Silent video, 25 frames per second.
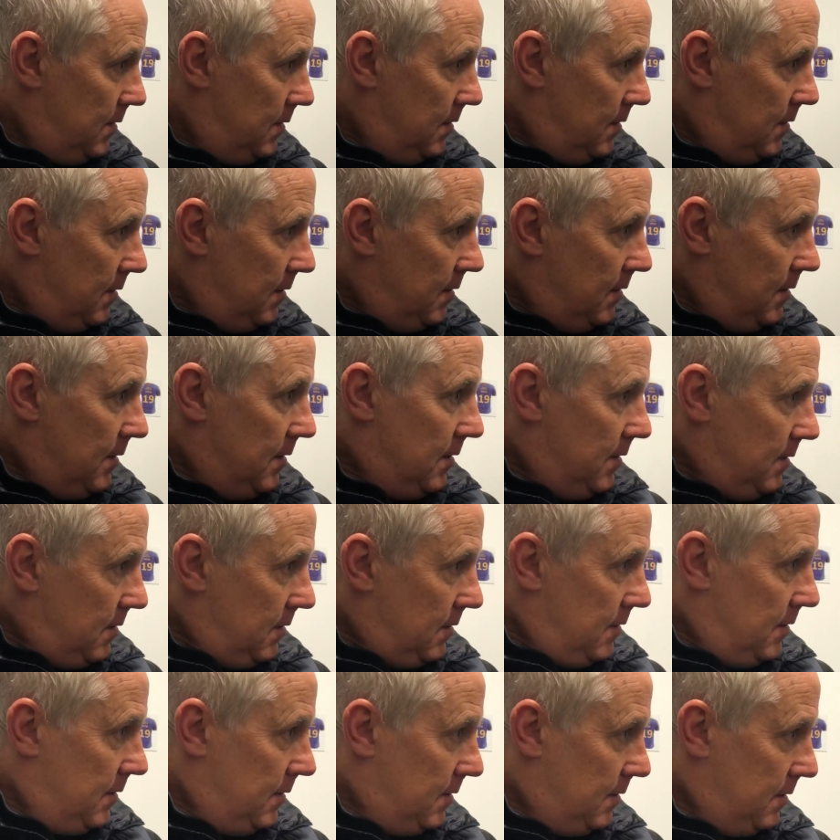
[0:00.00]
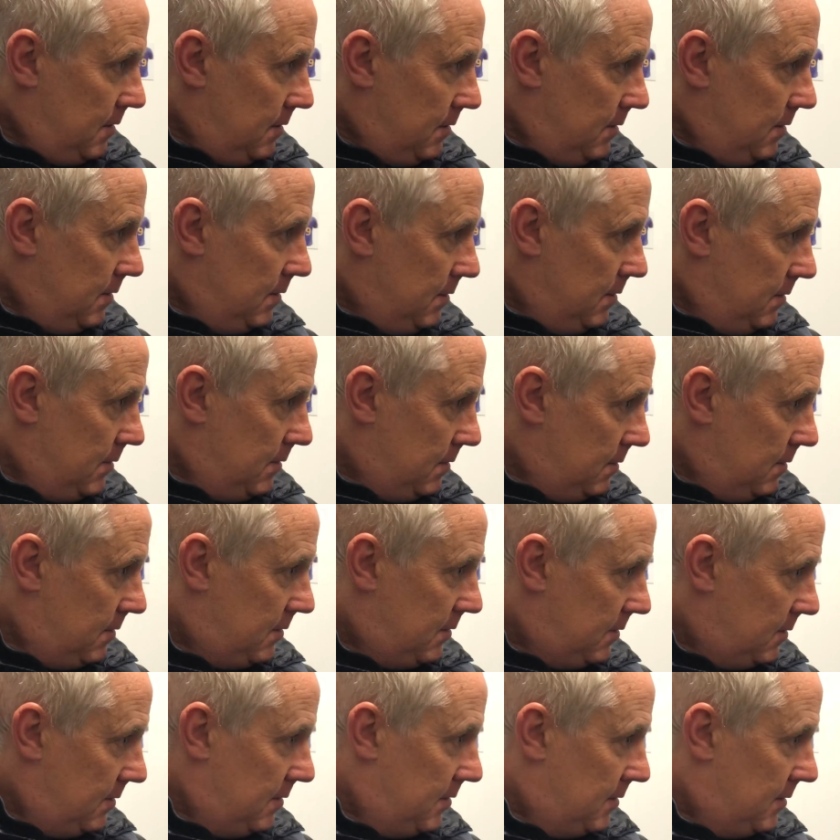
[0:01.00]
Where every time you look at
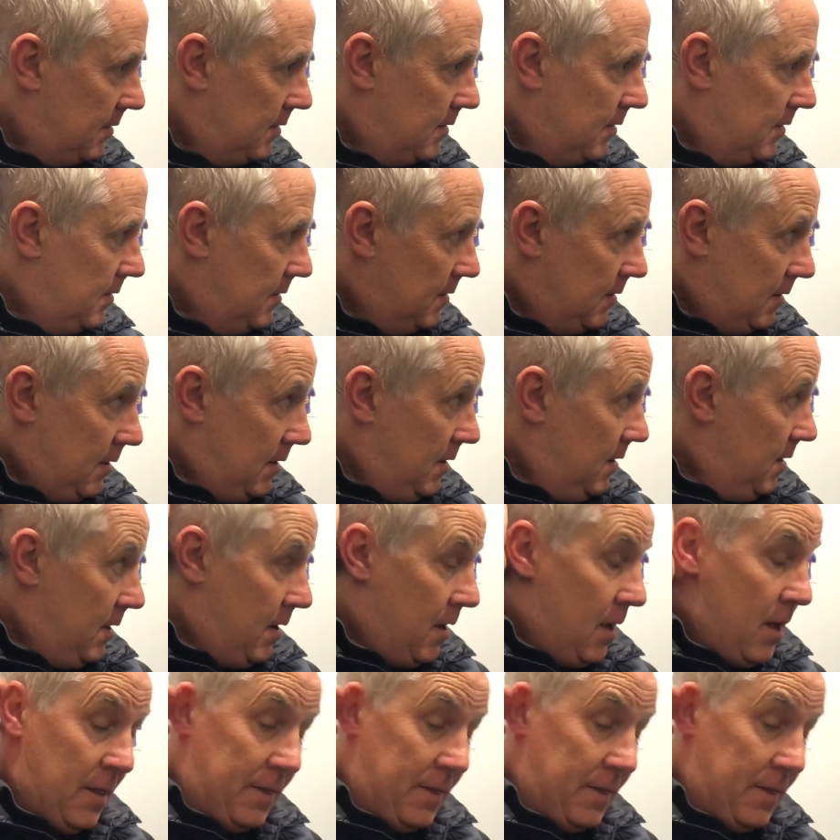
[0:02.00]
looking at that table?